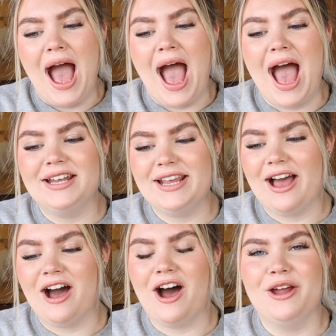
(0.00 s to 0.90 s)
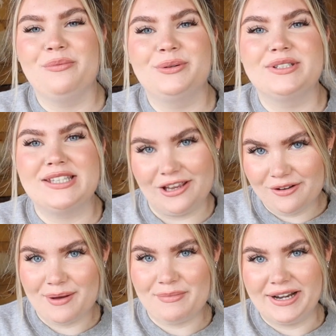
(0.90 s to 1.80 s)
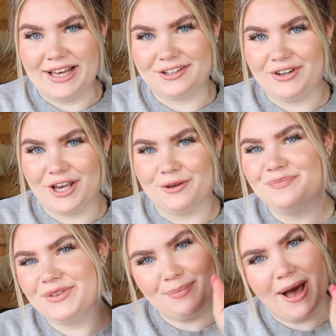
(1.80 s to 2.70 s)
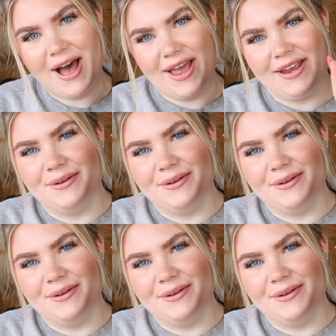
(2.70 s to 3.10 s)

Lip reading: And yeah, I will see you in my next video. Goodbye.